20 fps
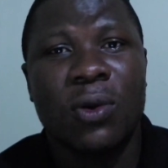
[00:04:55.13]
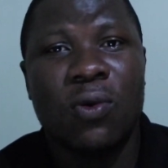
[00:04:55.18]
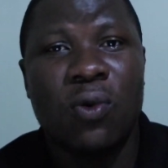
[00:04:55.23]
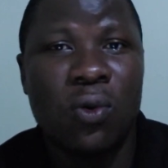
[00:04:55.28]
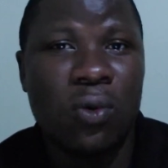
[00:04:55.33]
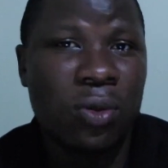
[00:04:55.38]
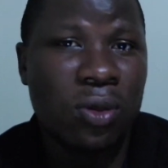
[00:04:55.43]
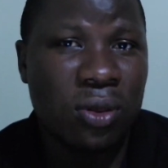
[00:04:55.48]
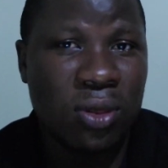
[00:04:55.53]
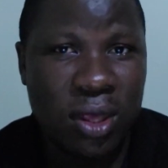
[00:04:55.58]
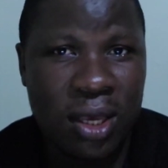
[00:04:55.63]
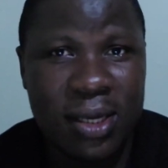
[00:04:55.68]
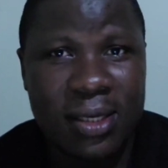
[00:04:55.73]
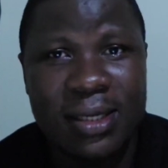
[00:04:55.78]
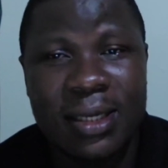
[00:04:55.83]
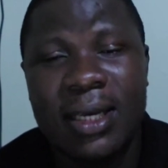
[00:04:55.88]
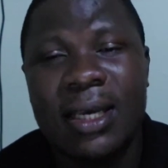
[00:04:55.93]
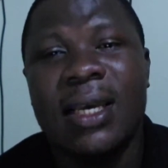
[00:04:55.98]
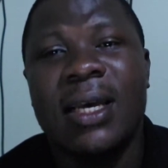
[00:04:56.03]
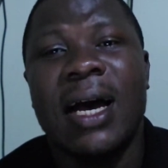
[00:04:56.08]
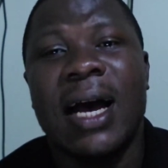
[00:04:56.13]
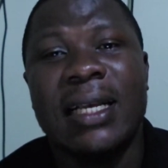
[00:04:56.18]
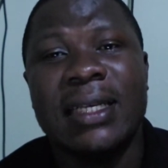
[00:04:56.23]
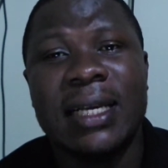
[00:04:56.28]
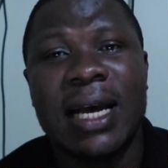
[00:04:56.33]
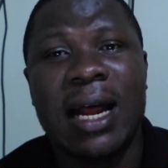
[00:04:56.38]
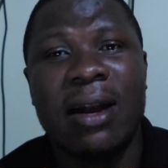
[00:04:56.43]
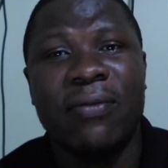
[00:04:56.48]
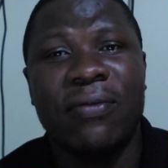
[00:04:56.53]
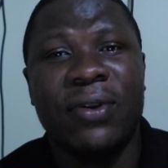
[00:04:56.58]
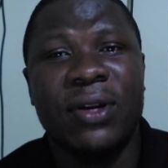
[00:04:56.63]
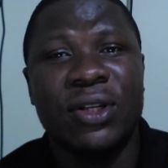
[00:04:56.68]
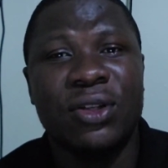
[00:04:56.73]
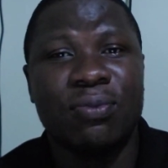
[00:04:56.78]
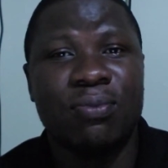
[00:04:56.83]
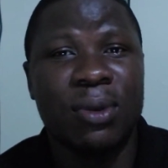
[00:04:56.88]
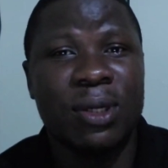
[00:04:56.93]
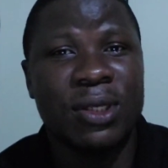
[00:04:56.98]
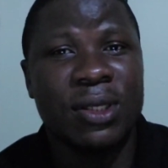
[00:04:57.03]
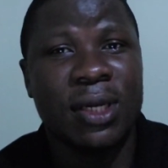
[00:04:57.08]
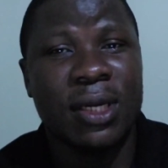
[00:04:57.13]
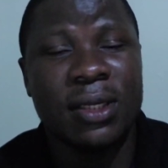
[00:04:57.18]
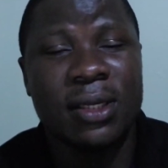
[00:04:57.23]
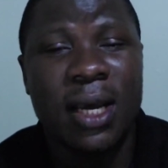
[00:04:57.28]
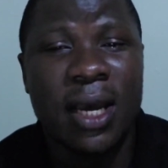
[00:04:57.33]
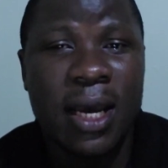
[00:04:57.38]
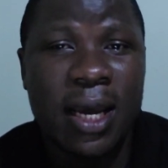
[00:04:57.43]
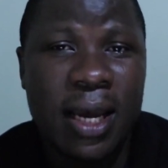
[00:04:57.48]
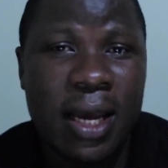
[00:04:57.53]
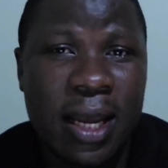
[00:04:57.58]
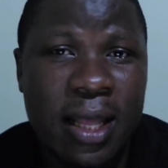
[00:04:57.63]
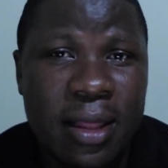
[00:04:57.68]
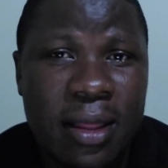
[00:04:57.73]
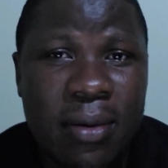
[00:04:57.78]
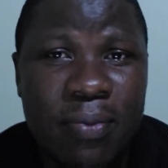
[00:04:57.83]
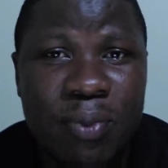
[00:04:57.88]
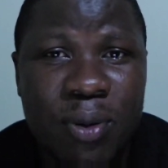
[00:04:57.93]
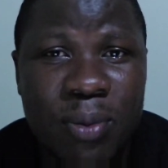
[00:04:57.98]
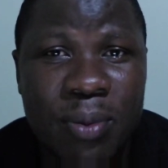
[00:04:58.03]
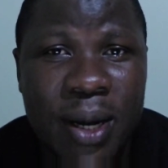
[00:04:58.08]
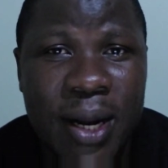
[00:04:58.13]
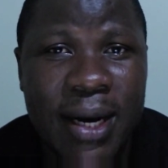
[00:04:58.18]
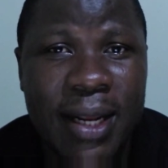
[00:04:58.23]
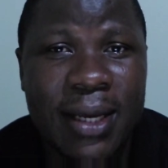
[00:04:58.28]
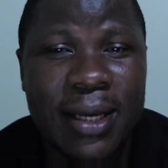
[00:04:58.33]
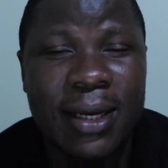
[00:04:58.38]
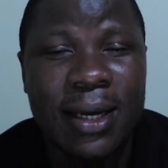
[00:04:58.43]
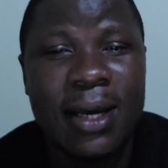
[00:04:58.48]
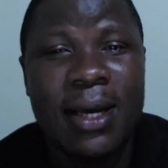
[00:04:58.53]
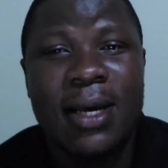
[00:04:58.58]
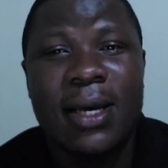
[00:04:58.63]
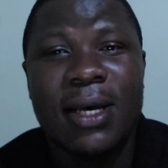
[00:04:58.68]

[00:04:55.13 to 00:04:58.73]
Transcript: who thinks he has unfinished business in the Premier League.